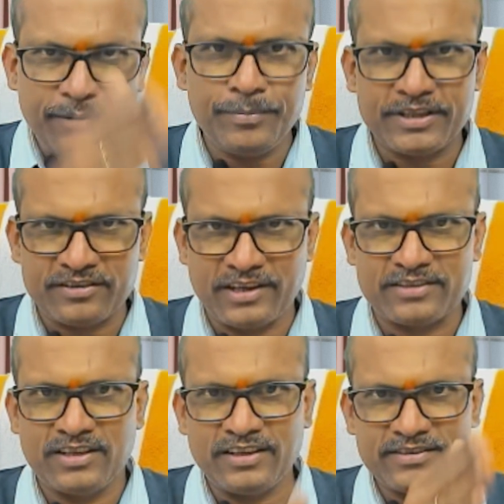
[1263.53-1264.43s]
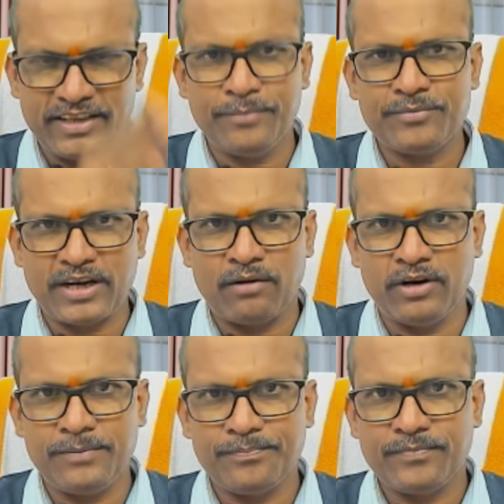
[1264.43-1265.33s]
Pitta Lakshana, same
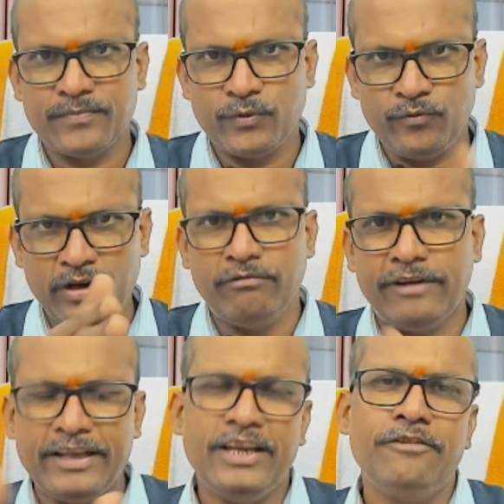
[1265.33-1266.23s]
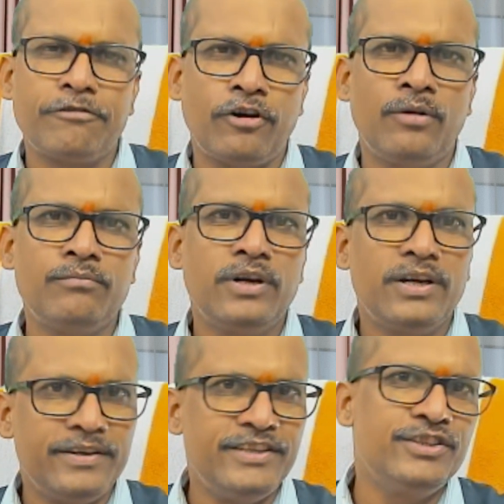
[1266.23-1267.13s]
Srava will vary from
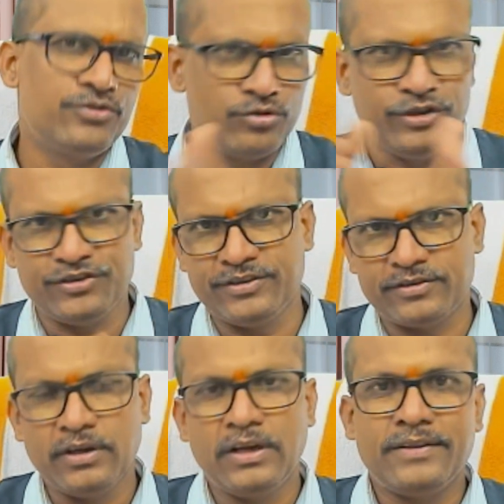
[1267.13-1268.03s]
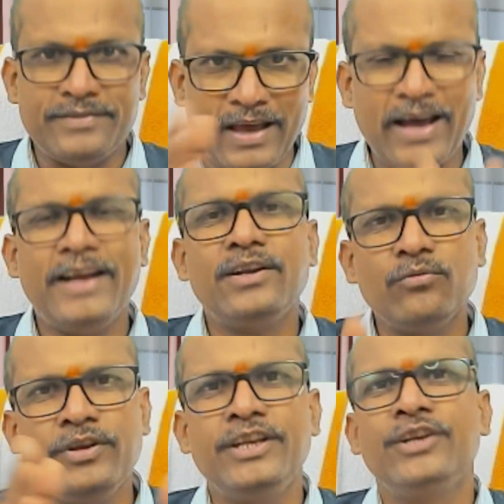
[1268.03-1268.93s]
disease to disease. That
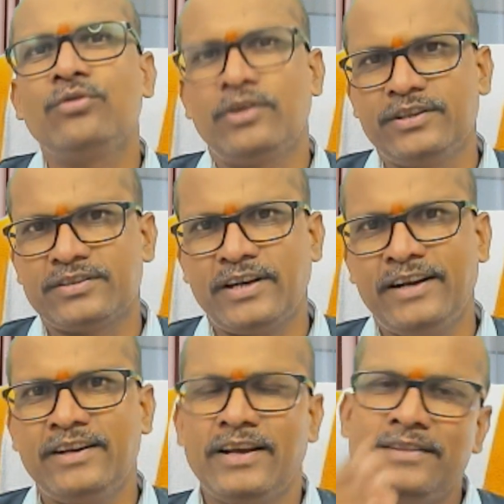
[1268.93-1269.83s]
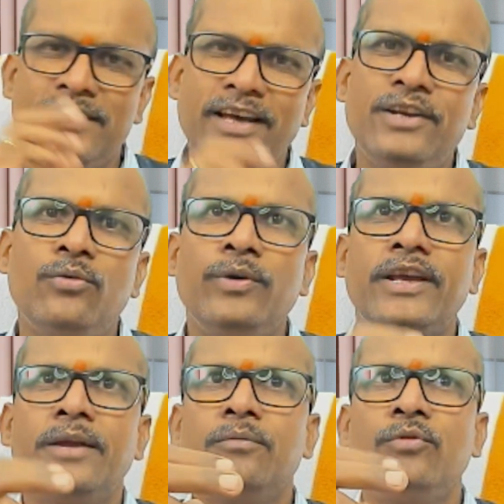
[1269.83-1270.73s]
we need to understand, and then
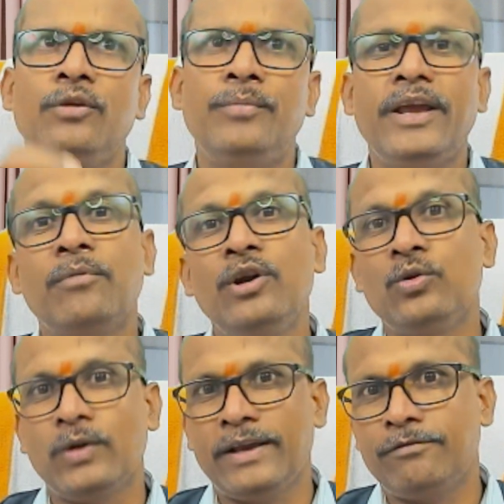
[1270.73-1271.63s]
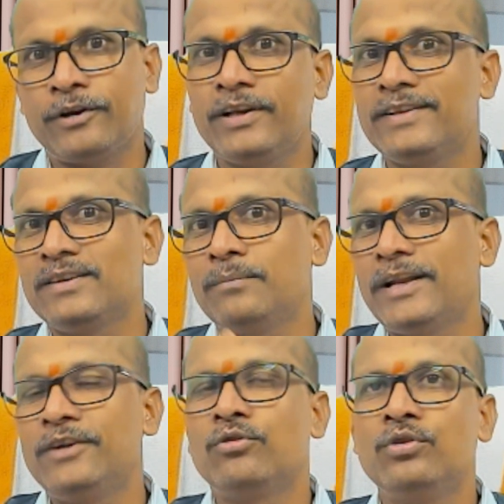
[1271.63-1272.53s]
we'll be able to, like for example, I
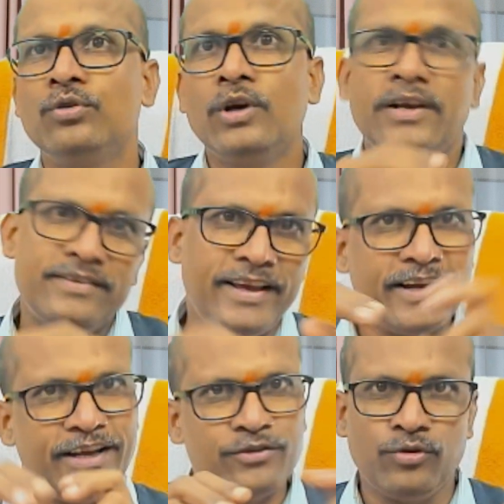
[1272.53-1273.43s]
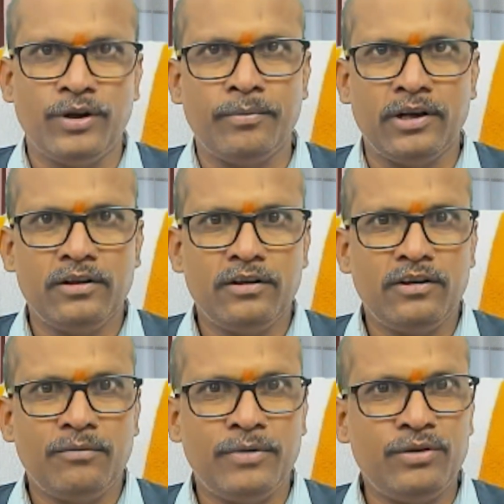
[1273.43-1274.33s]
told you Seka is suitable,
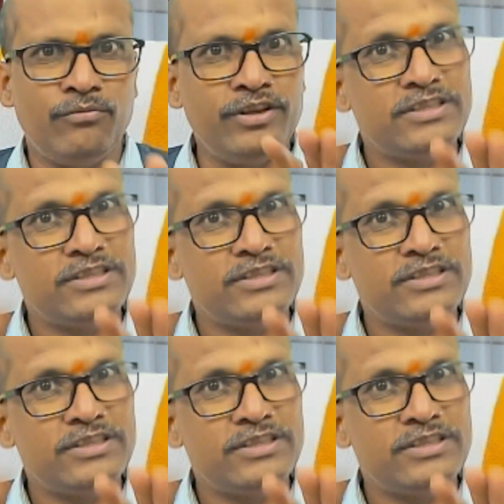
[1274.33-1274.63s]
but which